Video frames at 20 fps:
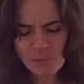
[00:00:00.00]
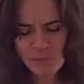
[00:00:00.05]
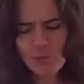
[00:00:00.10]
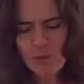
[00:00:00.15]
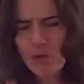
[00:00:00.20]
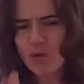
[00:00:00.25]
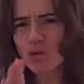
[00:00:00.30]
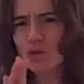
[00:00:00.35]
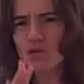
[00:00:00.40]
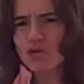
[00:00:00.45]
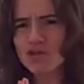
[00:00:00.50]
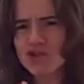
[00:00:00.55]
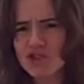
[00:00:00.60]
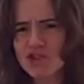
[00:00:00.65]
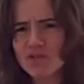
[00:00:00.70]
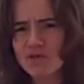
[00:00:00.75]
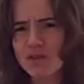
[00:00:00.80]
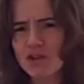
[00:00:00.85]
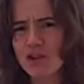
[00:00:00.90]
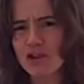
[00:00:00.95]
So
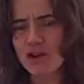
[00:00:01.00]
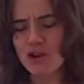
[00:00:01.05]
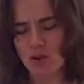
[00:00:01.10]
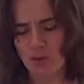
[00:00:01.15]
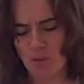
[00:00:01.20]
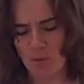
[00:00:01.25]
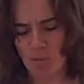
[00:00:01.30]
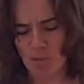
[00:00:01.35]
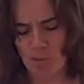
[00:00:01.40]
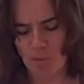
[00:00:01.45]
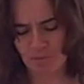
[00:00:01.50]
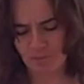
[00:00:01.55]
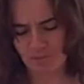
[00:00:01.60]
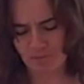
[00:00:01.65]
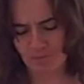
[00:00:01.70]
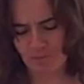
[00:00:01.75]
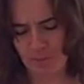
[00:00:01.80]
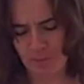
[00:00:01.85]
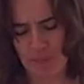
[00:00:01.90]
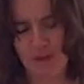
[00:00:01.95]
just for you,
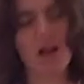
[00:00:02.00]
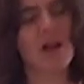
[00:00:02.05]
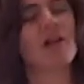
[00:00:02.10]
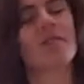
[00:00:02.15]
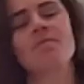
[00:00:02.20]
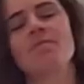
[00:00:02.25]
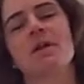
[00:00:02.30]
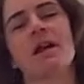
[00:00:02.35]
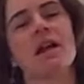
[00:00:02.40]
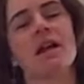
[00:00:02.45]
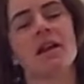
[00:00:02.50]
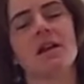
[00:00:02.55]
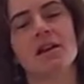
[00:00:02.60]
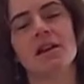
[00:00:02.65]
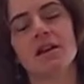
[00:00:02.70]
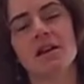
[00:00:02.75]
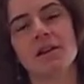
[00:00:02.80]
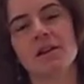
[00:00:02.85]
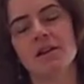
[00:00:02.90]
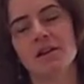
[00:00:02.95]
I have
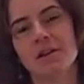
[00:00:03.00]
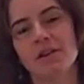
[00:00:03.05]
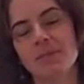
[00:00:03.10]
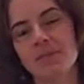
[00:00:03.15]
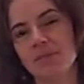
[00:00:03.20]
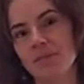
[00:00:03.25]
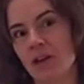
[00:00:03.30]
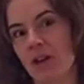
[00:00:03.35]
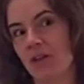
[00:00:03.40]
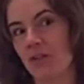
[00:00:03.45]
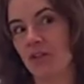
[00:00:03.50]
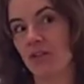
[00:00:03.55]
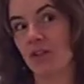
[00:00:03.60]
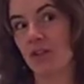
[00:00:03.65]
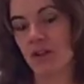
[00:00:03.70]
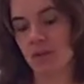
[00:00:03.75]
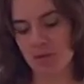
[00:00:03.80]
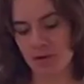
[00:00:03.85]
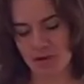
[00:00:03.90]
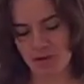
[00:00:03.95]
made a
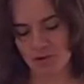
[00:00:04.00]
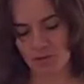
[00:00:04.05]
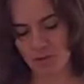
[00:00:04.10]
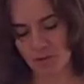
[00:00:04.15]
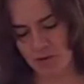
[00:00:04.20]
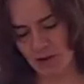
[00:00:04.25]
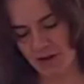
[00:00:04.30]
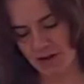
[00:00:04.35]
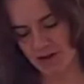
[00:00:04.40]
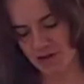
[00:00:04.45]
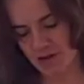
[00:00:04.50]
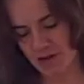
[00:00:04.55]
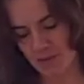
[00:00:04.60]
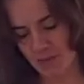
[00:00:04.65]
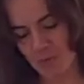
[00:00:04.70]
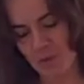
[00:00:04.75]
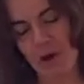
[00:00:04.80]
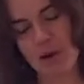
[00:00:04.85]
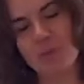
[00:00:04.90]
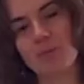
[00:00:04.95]
cinnamon
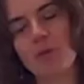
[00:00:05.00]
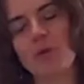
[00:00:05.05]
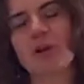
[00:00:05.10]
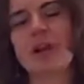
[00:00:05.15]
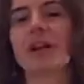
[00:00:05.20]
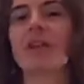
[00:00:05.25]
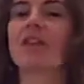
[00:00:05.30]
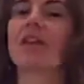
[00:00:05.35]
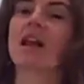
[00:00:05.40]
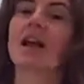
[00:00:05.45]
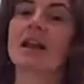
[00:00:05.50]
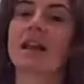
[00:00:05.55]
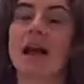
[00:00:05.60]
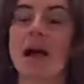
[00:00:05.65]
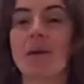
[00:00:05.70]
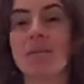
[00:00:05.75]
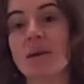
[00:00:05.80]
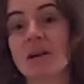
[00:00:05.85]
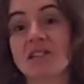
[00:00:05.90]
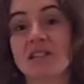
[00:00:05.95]
raisin bread pudding that I
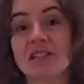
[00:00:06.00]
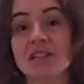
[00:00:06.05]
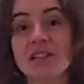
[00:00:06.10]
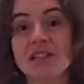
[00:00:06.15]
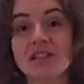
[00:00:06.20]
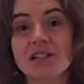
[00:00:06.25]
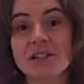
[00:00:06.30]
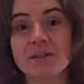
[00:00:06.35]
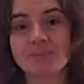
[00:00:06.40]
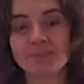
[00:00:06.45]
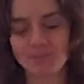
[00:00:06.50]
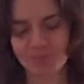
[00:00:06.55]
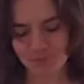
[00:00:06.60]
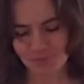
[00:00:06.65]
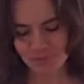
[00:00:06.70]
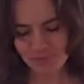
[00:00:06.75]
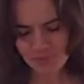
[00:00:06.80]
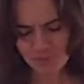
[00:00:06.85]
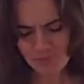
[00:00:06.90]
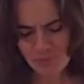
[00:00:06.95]
now must eat.
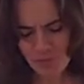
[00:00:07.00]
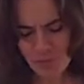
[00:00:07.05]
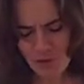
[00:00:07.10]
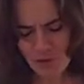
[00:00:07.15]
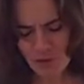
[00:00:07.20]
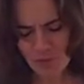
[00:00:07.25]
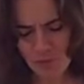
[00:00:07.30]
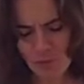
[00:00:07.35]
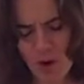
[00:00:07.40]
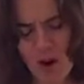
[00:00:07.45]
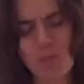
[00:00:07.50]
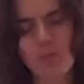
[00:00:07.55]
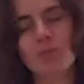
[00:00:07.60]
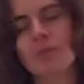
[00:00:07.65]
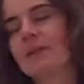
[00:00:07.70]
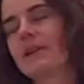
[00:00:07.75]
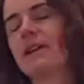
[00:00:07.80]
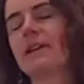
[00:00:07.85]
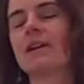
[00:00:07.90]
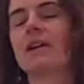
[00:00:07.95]

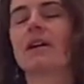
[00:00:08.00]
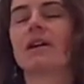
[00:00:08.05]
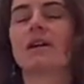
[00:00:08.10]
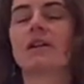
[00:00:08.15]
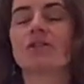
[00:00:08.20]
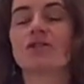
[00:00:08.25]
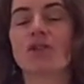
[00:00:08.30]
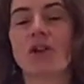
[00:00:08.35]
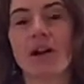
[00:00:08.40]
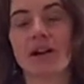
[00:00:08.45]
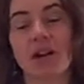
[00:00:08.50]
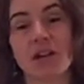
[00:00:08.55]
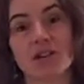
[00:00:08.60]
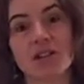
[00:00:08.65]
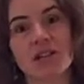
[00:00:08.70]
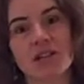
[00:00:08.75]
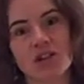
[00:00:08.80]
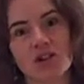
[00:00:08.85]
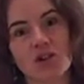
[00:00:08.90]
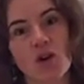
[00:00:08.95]
Probably try not
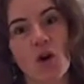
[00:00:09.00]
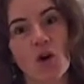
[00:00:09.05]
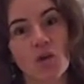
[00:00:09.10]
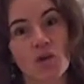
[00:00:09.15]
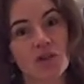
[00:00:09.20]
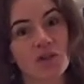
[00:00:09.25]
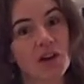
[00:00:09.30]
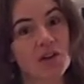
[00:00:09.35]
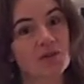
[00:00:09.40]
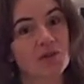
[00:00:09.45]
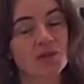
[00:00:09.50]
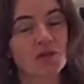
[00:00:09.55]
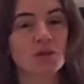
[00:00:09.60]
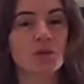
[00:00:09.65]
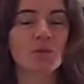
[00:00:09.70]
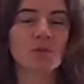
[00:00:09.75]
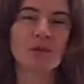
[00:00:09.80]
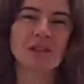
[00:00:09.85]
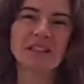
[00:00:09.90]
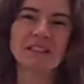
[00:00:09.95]
to eat it all this
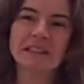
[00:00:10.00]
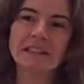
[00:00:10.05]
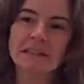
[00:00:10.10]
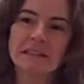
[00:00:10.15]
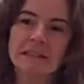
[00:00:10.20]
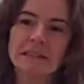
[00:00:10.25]
afternoon, but